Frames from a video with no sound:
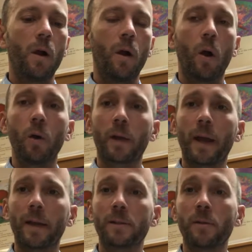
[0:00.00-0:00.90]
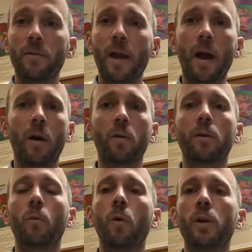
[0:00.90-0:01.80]
Okay, so now
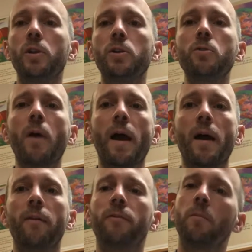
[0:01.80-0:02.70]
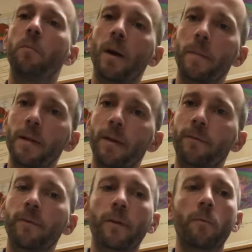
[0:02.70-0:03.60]
what you have might be
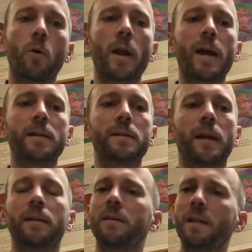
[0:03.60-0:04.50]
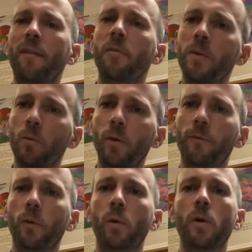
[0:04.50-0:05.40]
different than what I say. It doesn't have to be word
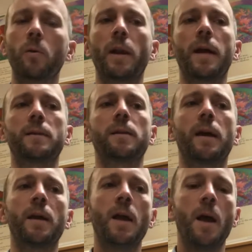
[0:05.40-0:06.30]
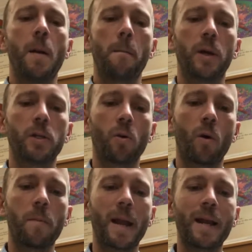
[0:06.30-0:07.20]
for word what I say, but
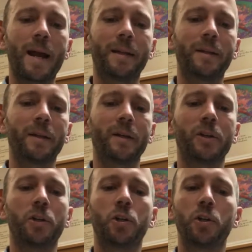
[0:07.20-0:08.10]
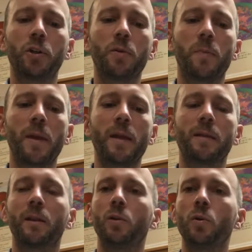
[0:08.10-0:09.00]
your main idea should be
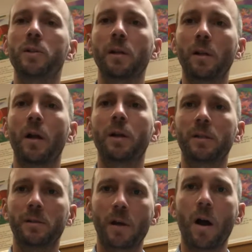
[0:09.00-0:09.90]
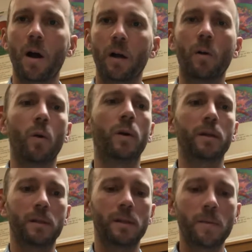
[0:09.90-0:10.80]
that Lewis and Clark's dog, or
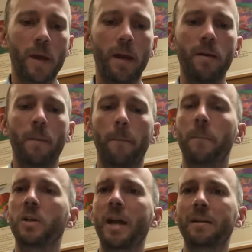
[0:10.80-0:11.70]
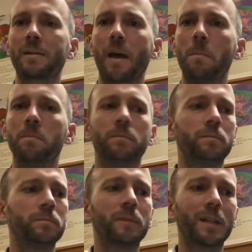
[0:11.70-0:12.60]
Seaman, protects them.
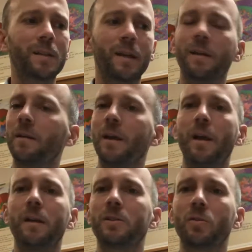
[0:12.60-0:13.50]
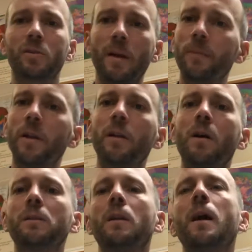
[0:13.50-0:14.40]
That's it. So something
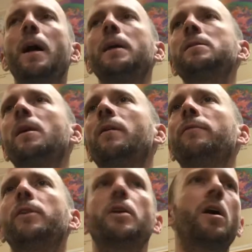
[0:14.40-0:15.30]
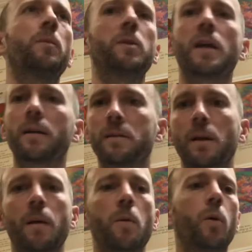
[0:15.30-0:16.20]
along the lines of the dog protects
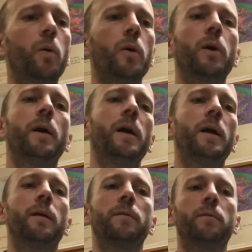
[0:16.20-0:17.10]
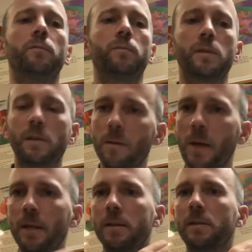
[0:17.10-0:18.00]
them, or
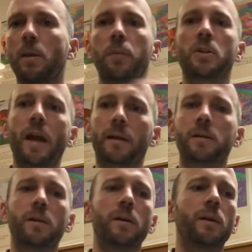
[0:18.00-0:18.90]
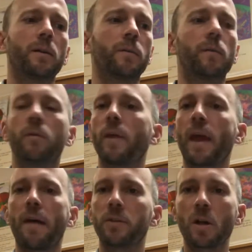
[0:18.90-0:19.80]
Seaman is the protector. They
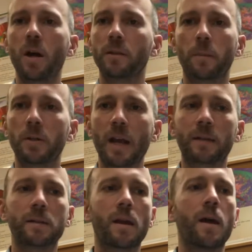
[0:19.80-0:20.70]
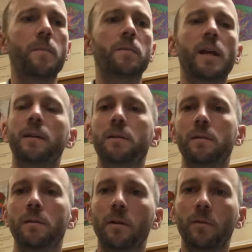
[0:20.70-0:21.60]
have a dog that protects them.
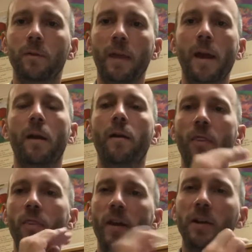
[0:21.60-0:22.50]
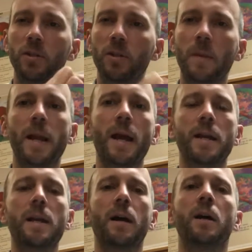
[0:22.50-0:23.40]
There's your main
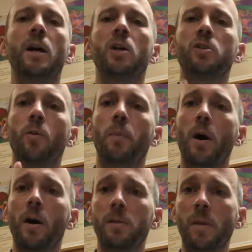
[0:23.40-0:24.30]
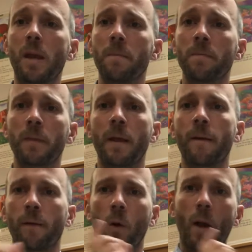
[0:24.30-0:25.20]
idea. So pause me.
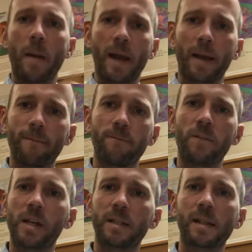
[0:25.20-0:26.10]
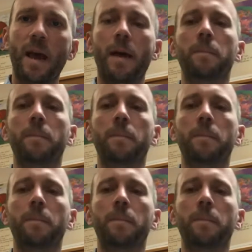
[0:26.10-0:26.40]
Go back and fix that.